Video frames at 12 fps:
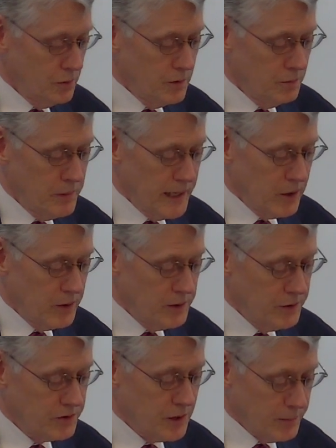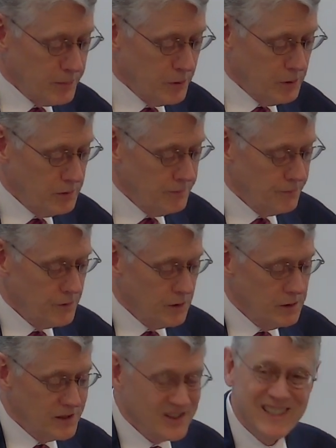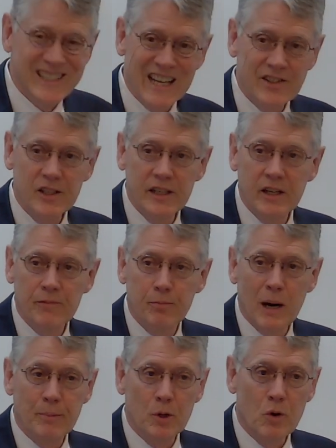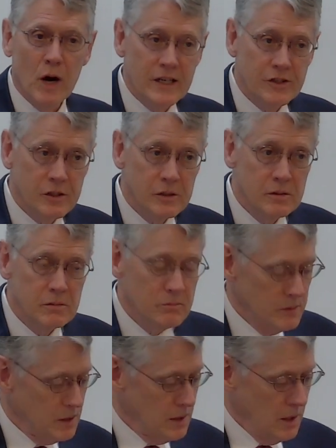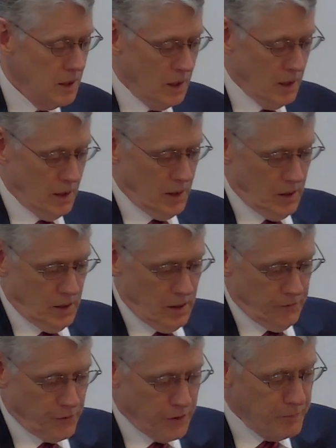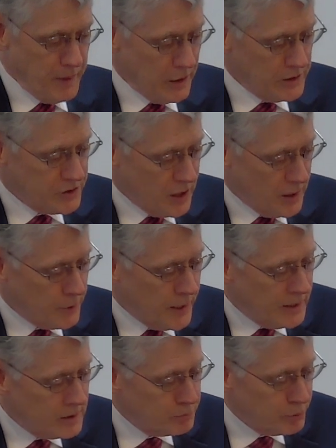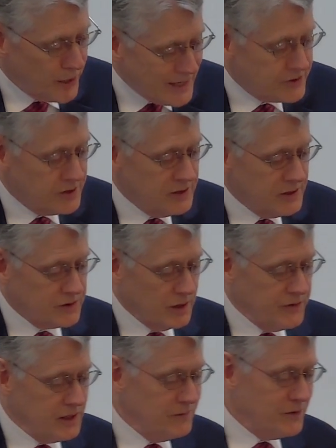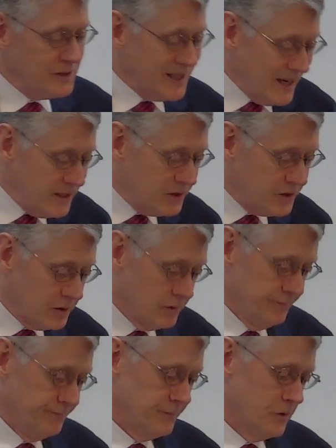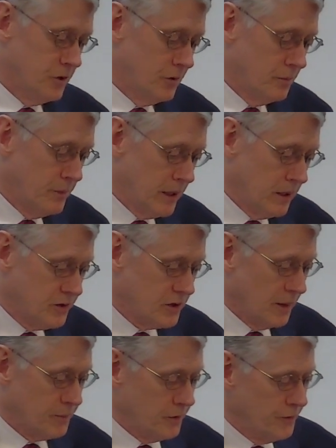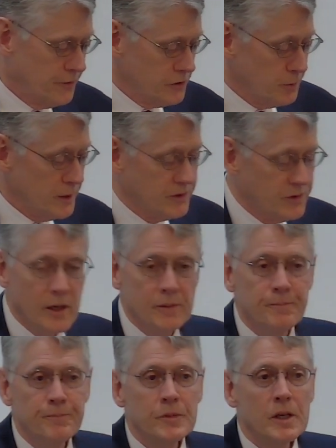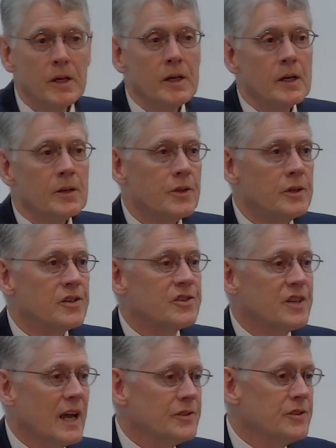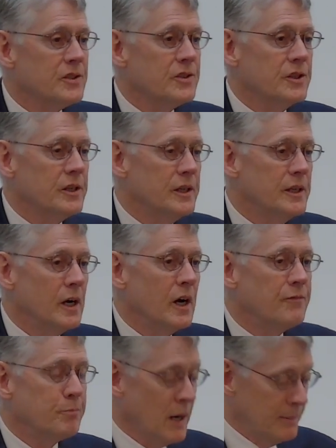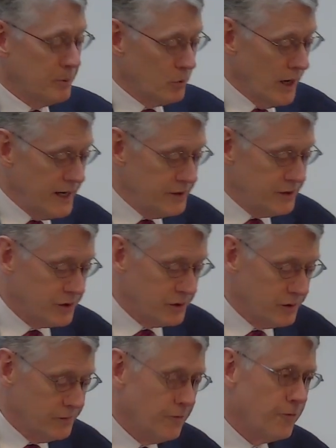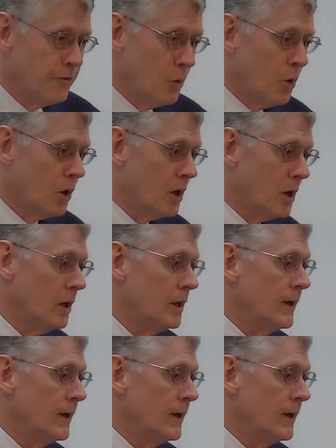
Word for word: the marriage supper. The necessity of preparation for the marriage supper and the blessedness of the invitation to the marriage supper. In the first place, then, the necessity of preparation for